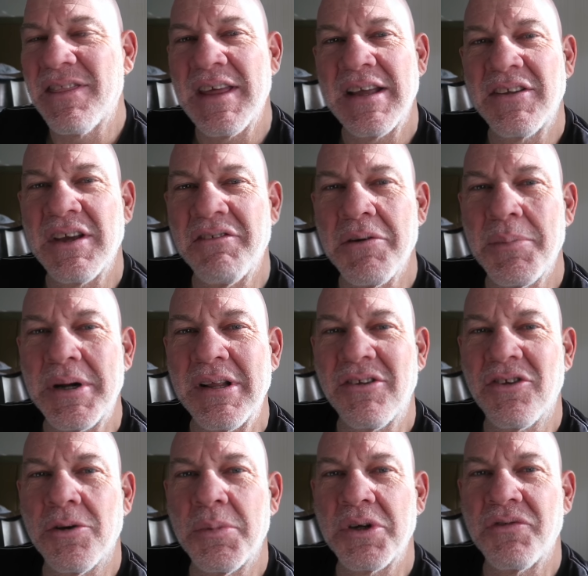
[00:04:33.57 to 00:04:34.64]
thanks everybody
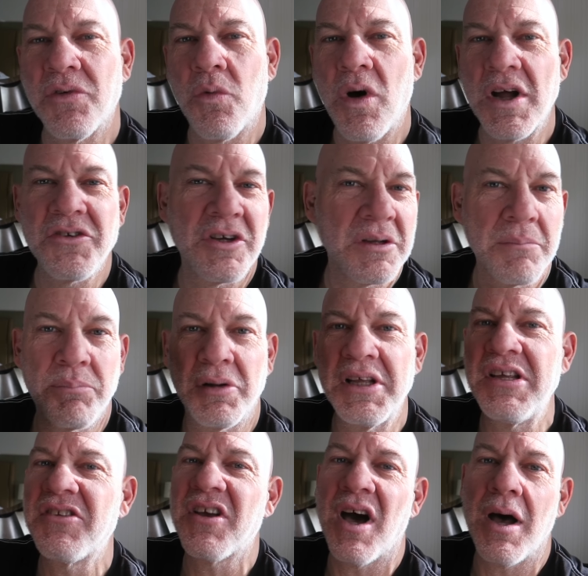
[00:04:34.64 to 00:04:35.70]
so much for watching.
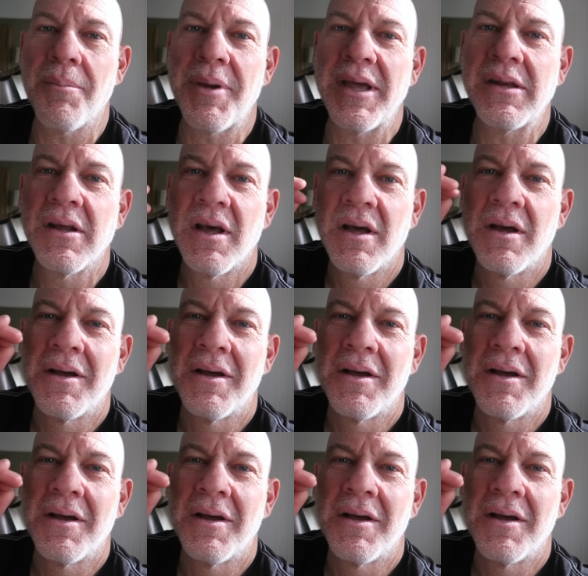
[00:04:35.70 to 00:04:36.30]
Please comment.